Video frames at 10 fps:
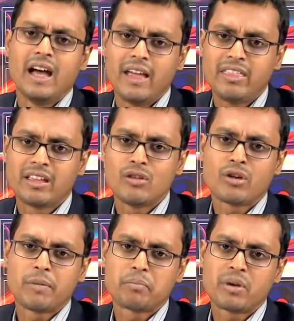I think you
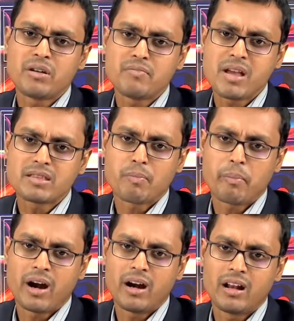can pretty much
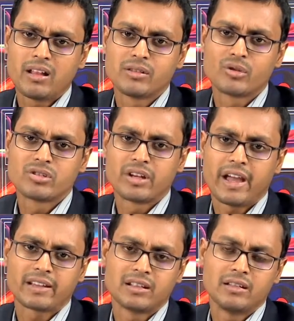parallel those
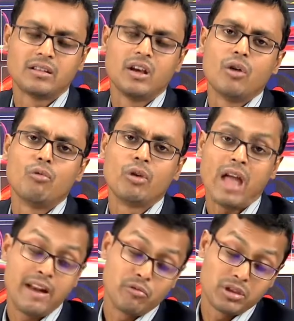reactions
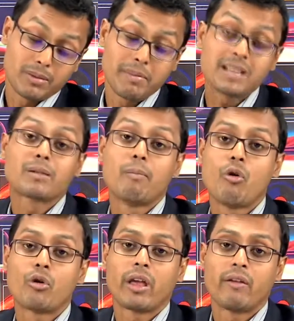with much
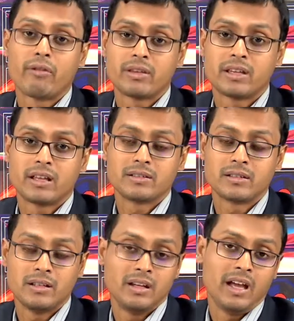more
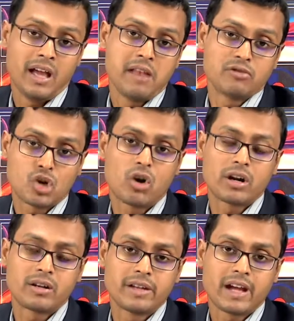efficiency and
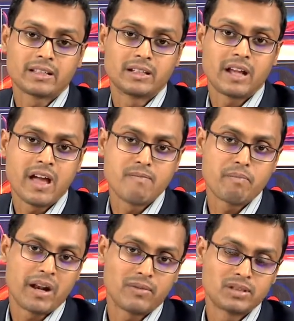shorter reaction time,
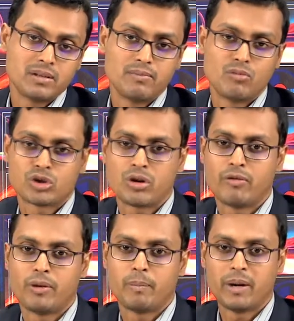perhaps in most
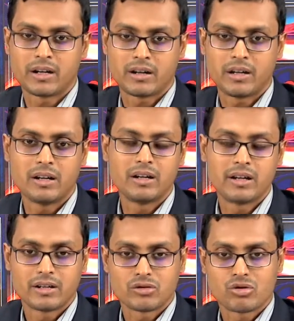often better
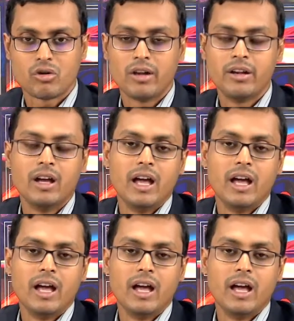yield and so on.